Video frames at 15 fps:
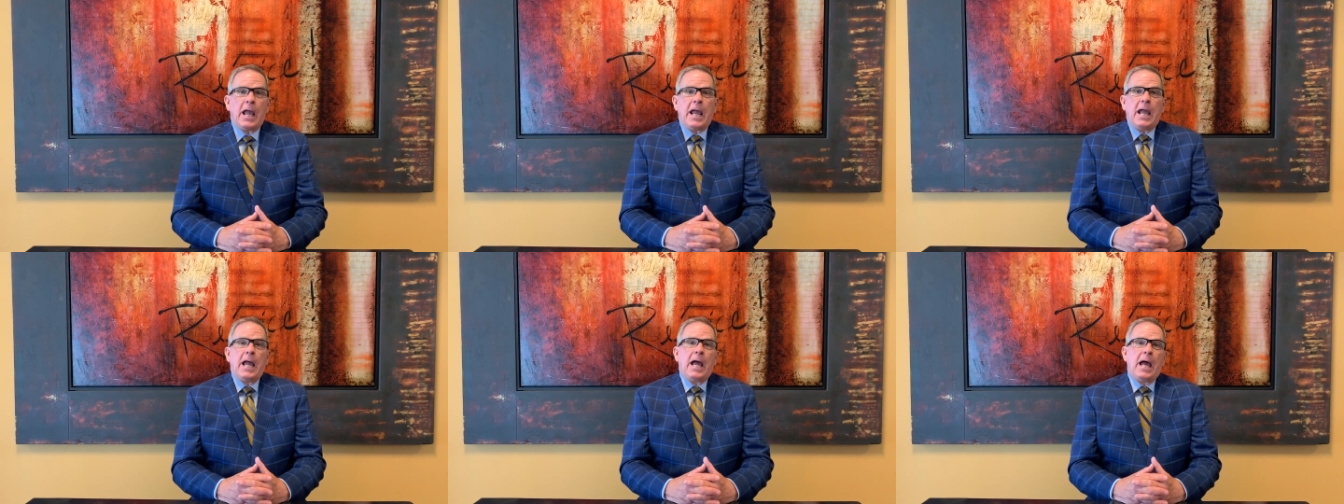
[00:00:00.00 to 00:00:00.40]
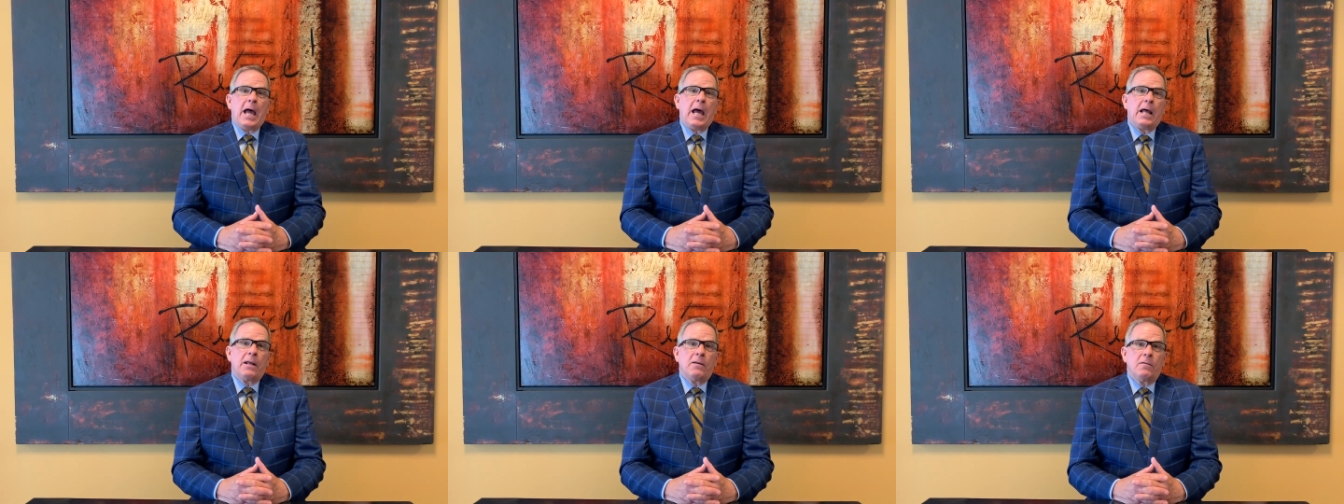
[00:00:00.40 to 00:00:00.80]

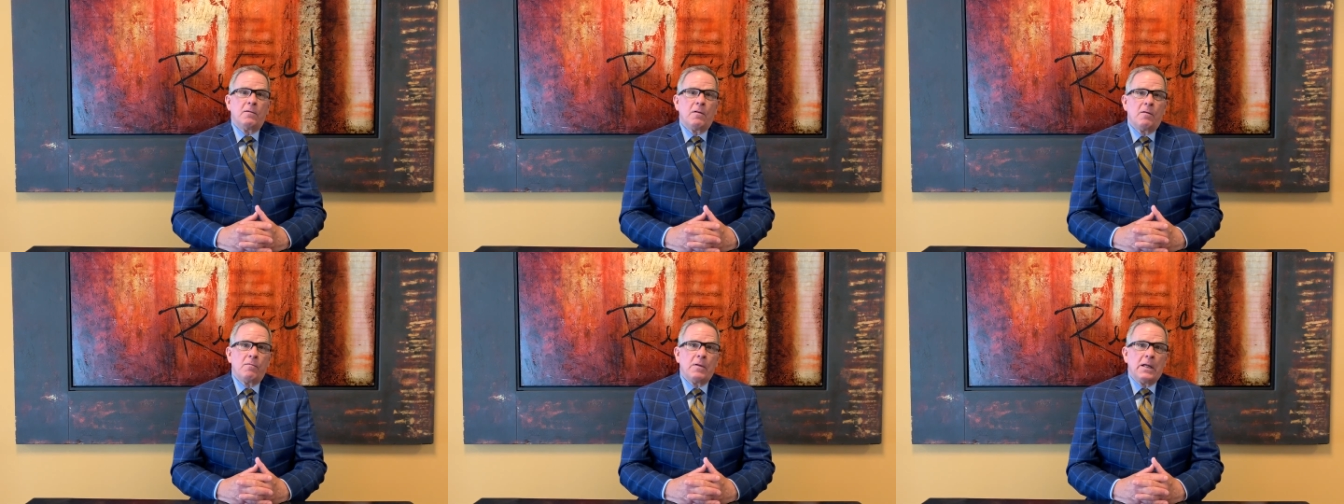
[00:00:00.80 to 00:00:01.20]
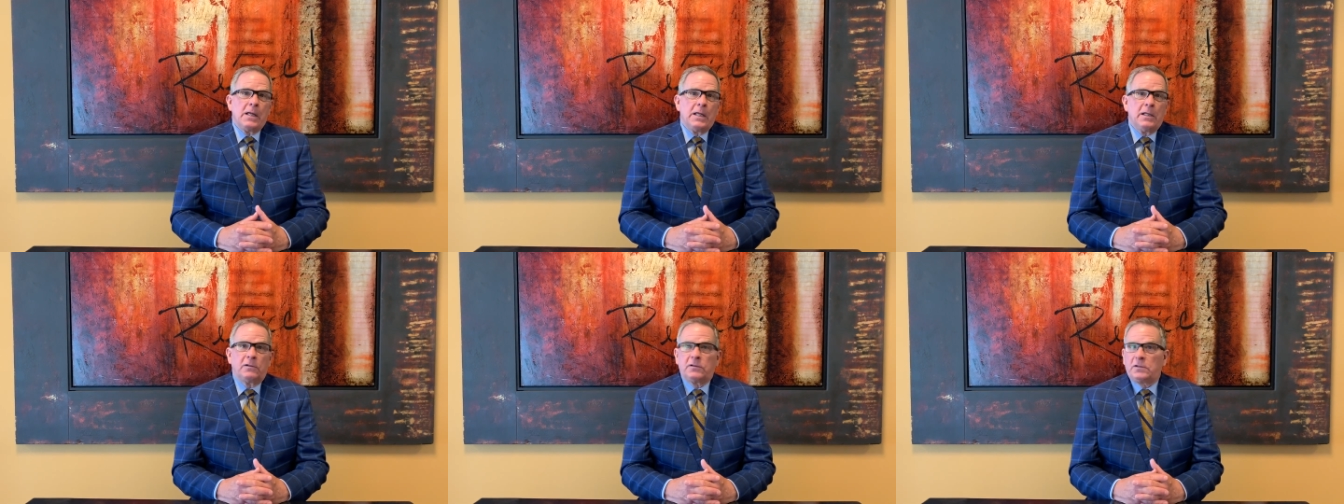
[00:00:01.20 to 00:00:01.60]
And
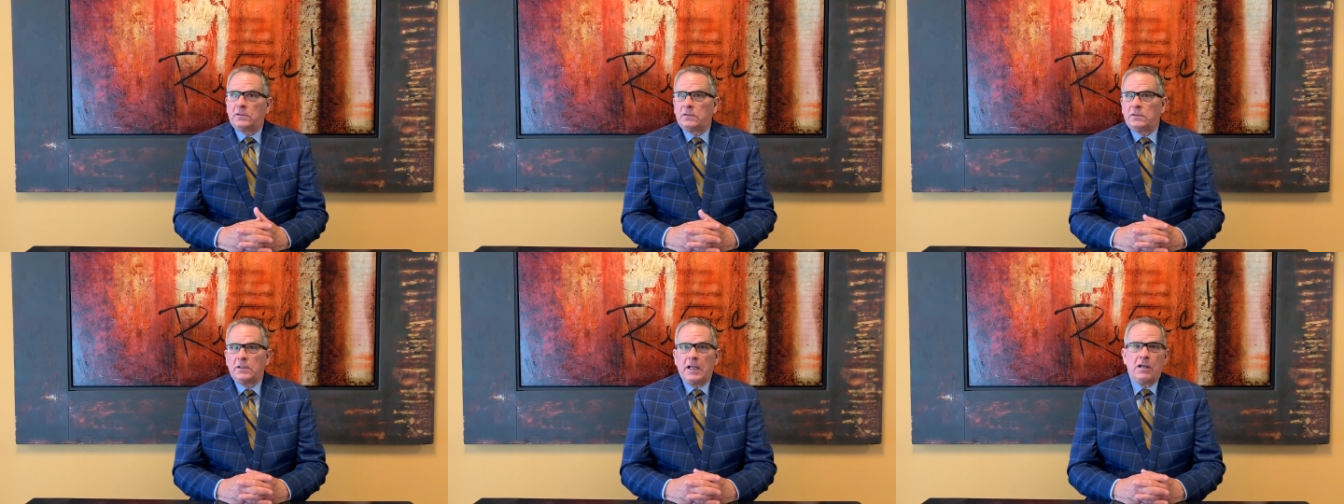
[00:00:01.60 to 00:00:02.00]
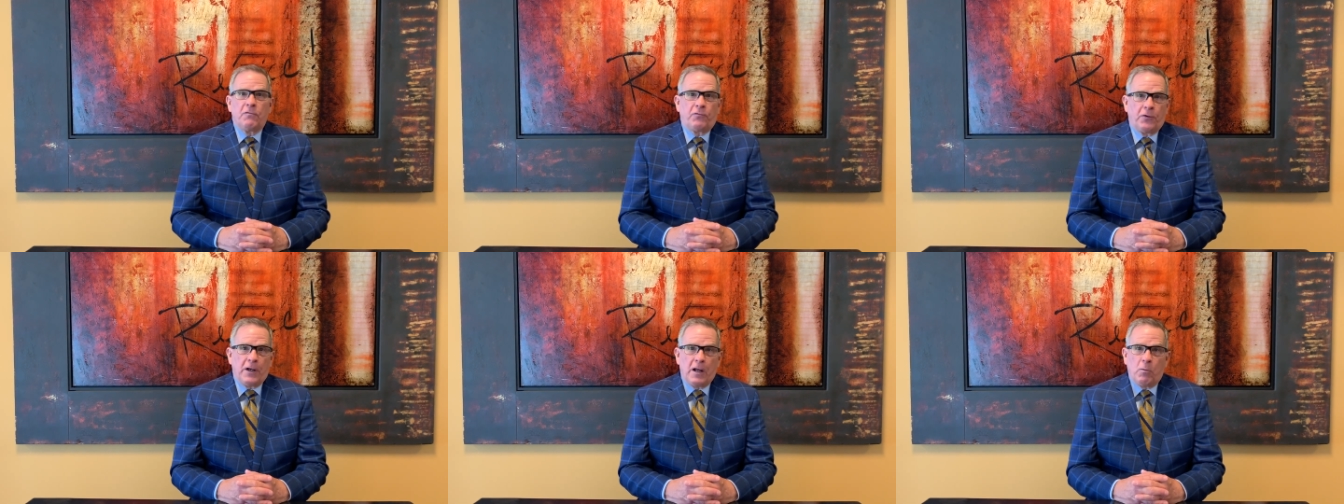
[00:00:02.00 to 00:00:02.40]
it's
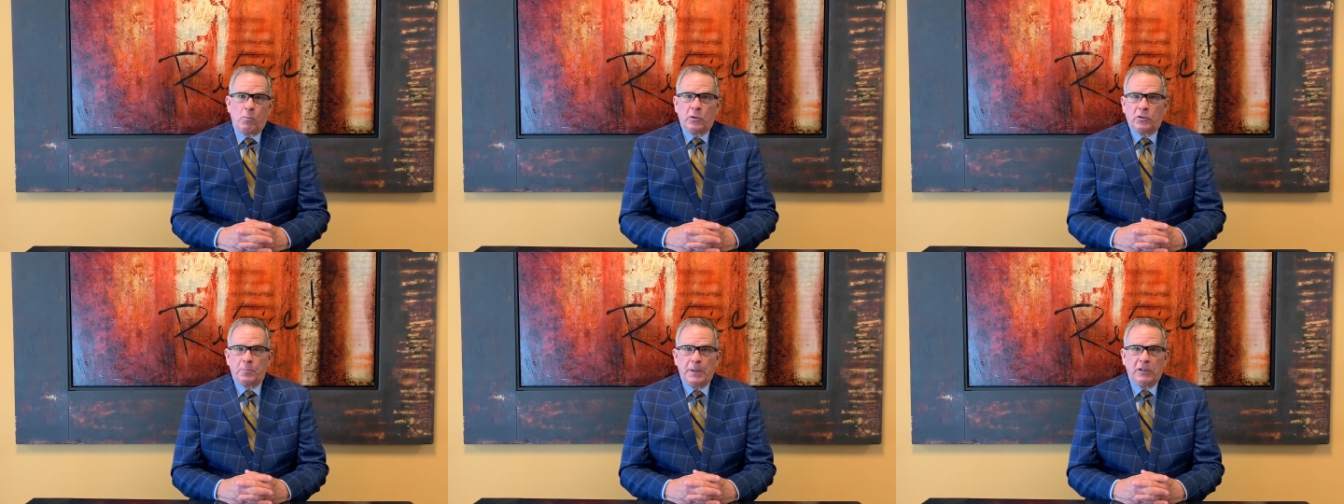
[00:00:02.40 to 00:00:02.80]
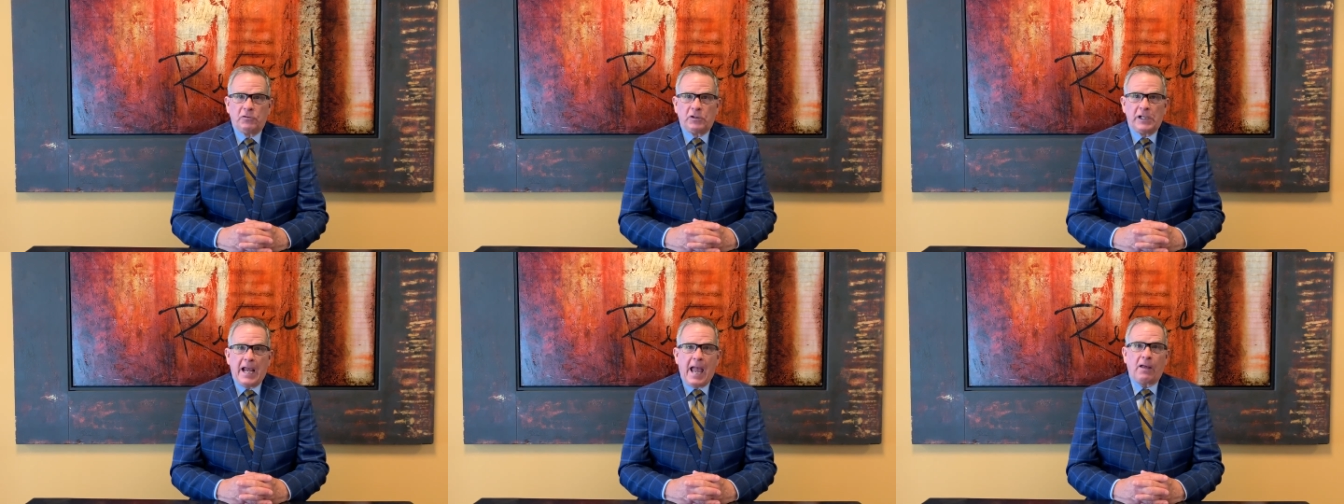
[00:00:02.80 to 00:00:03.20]
infinite, which means
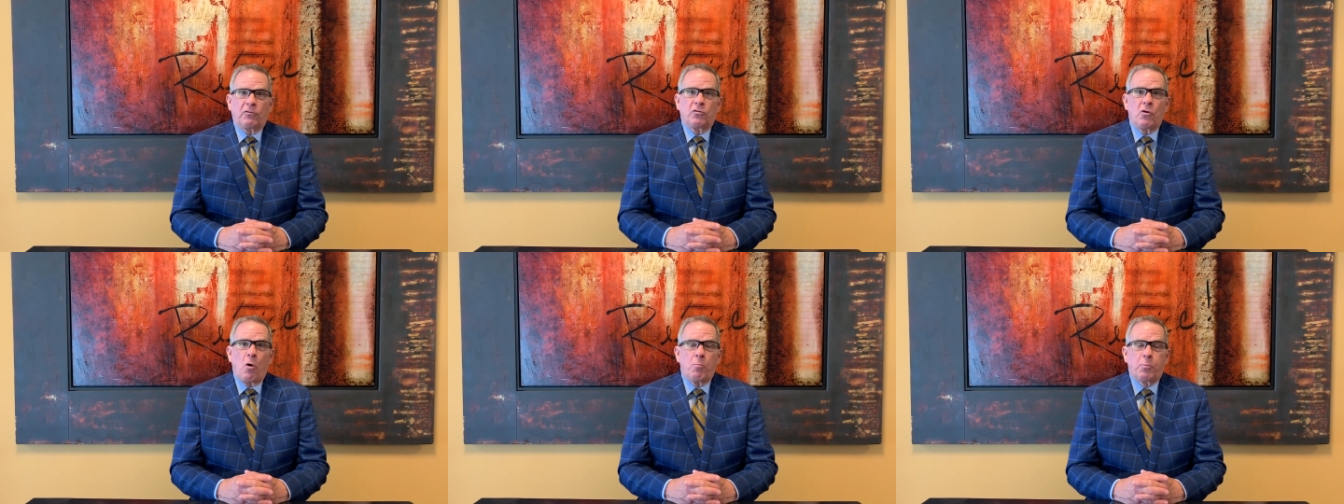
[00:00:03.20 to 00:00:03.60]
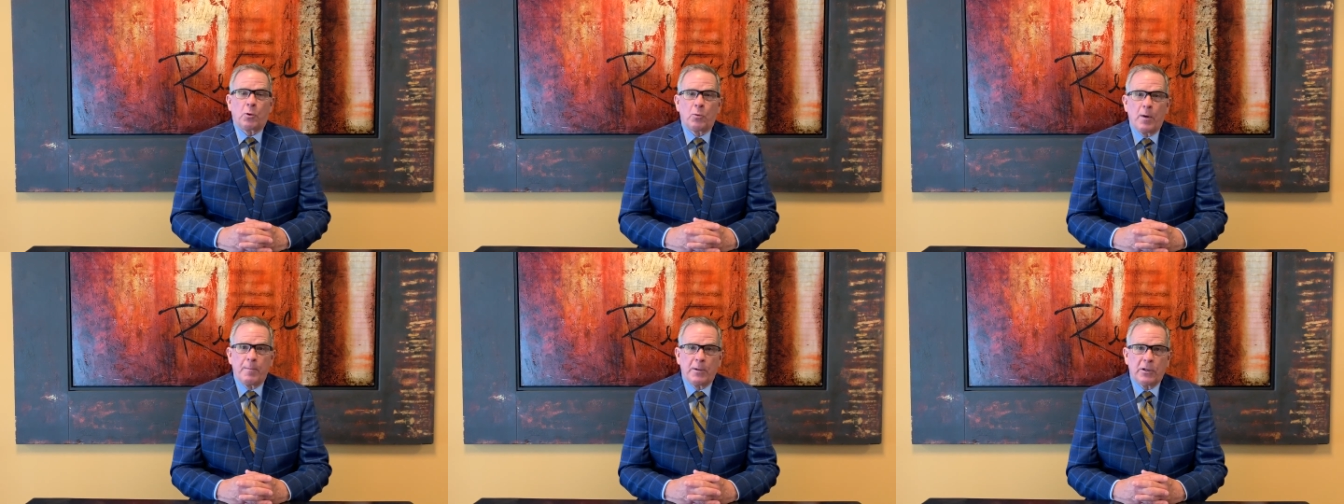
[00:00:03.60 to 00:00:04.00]
he has no
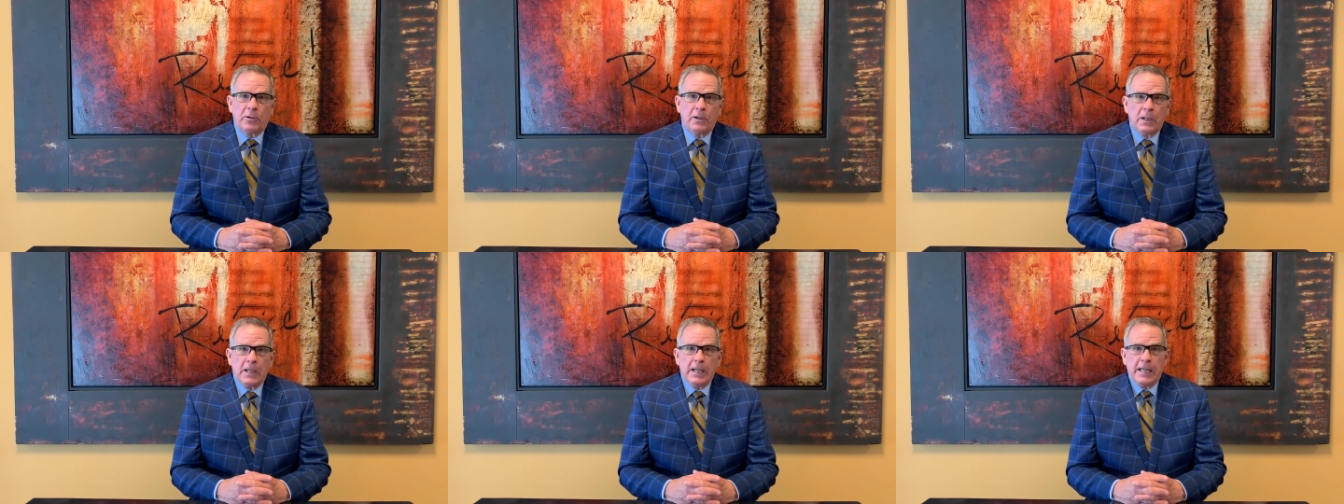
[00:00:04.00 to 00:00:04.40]
perimeter,